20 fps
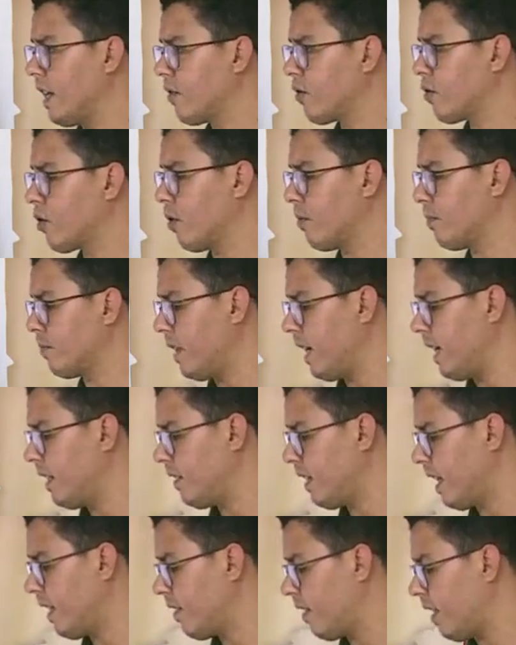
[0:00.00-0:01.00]

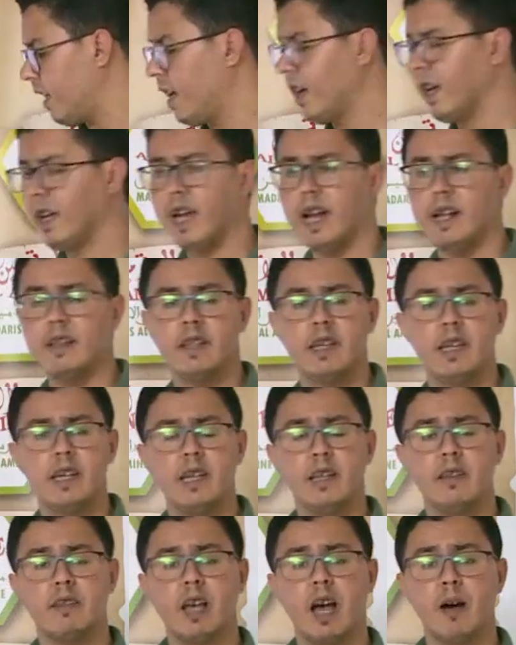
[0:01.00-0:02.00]
complaint, and he
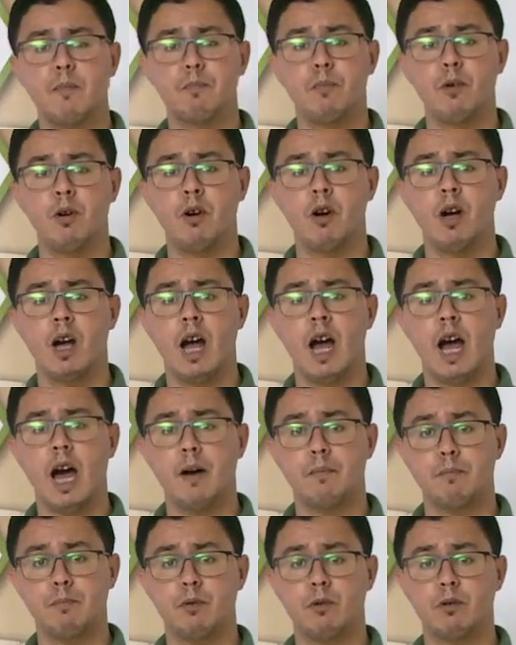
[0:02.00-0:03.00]
is
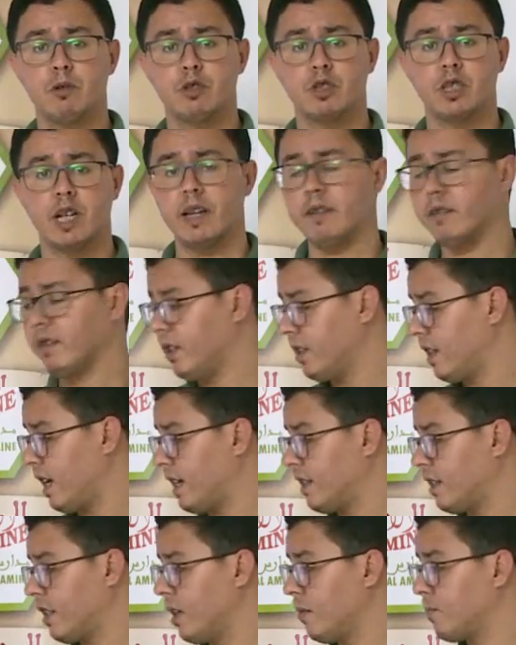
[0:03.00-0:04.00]
apologizing,
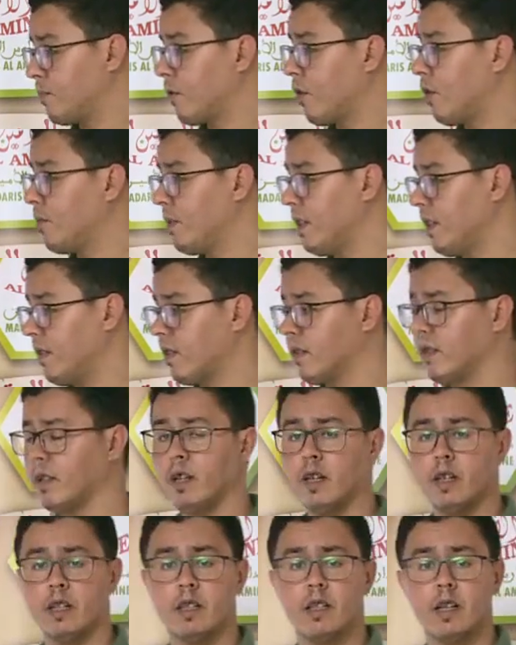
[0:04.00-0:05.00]
and he promised
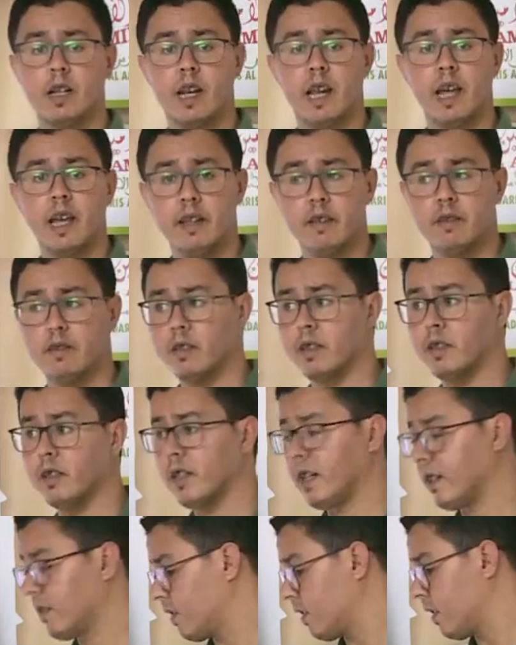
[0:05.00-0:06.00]
the client
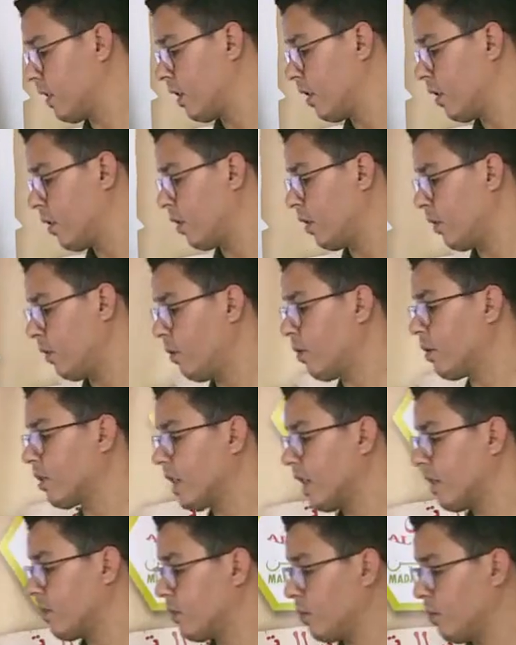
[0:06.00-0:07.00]

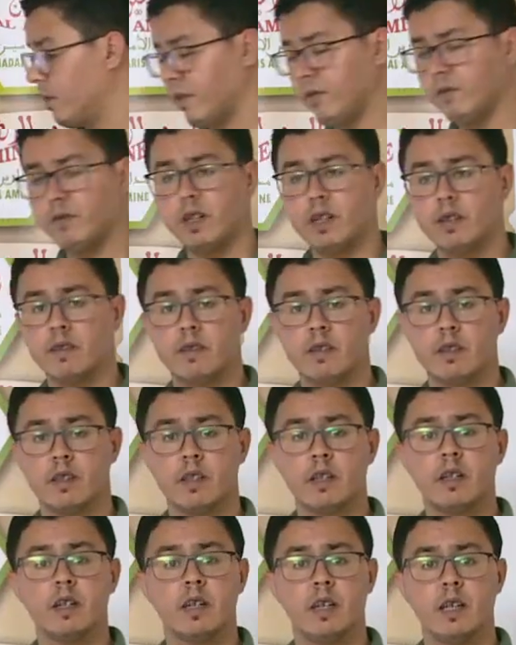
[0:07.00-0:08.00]
that will fix
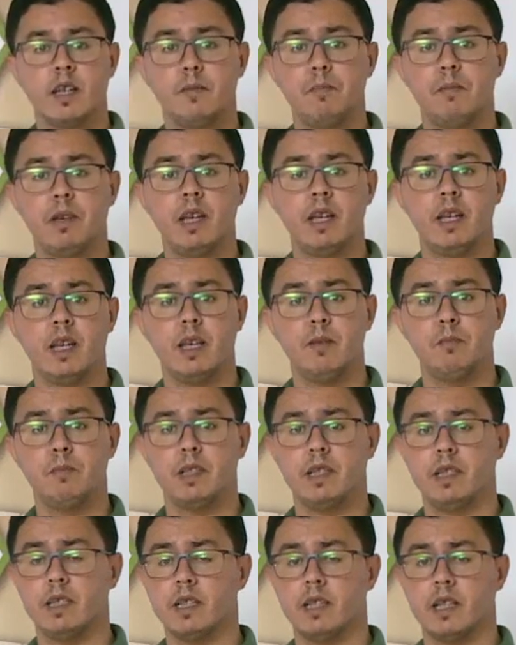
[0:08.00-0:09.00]

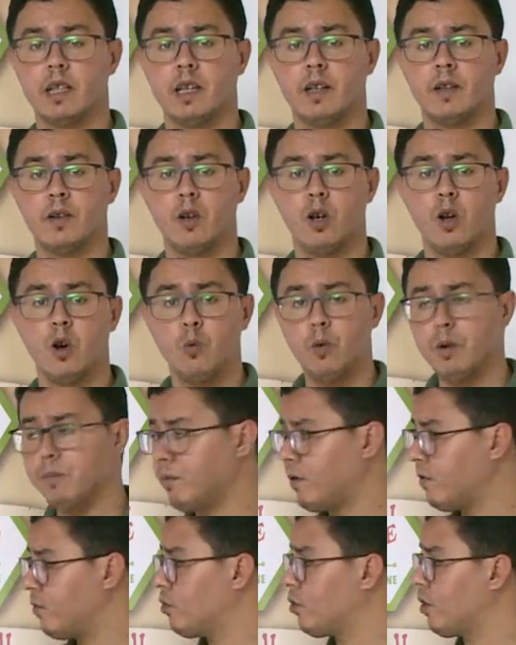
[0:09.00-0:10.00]
immediately. We
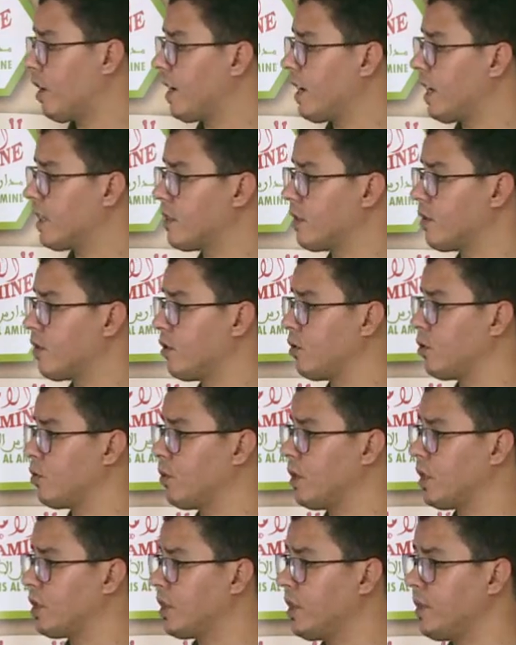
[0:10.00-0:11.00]
move to another
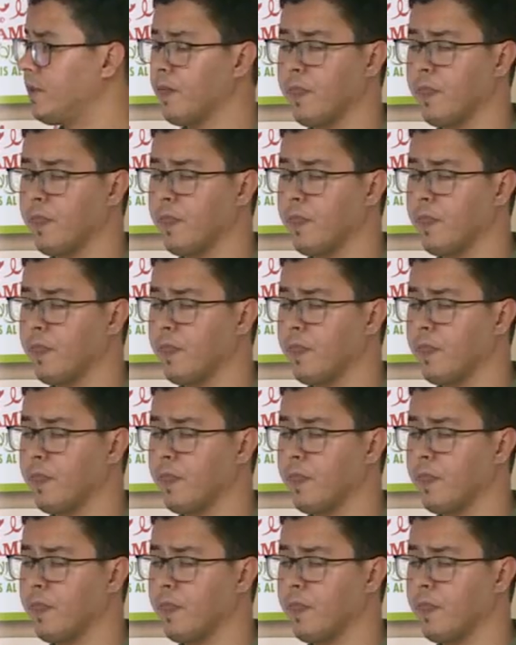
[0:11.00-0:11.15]
situation.